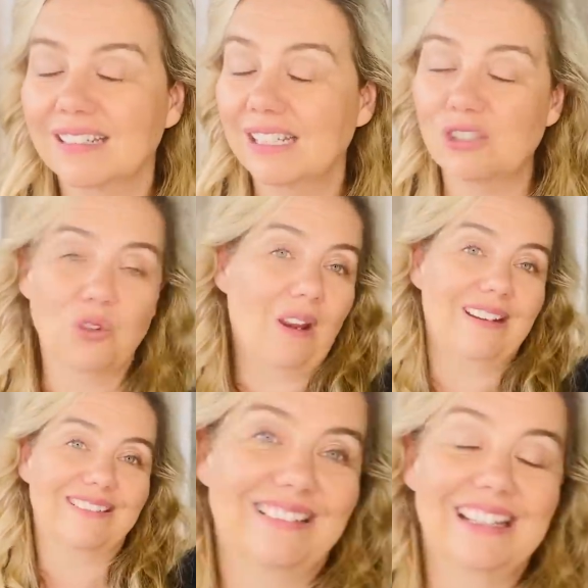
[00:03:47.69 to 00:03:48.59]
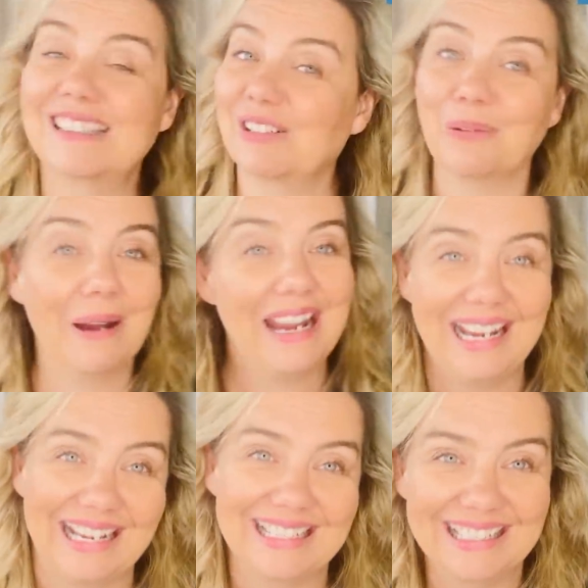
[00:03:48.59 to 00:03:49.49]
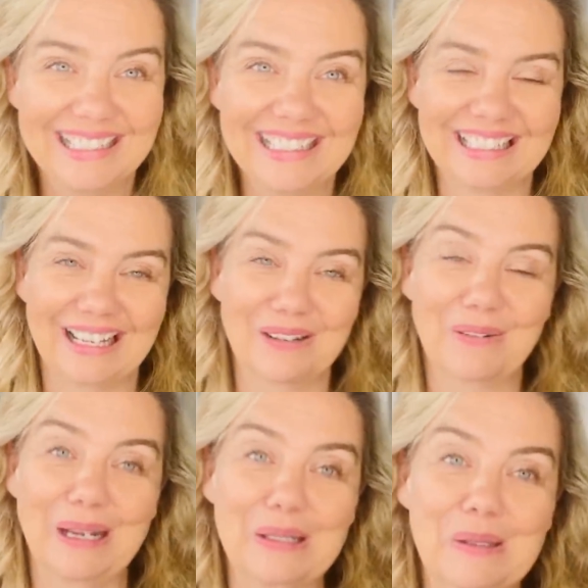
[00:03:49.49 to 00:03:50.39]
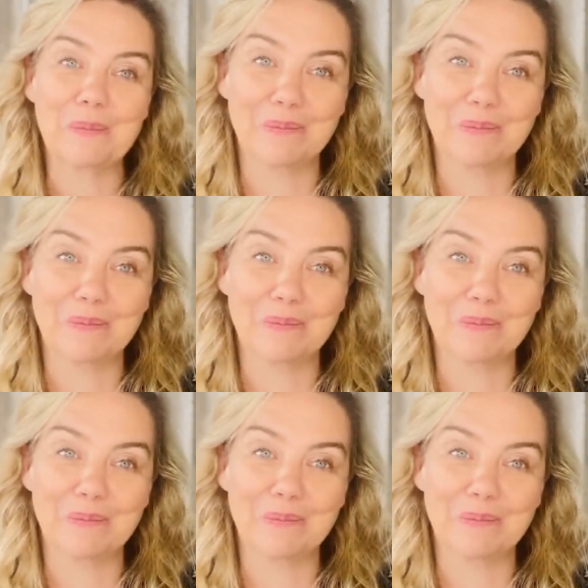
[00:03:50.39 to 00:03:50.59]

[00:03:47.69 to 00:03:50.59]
It's great. It's great in a lot of ways.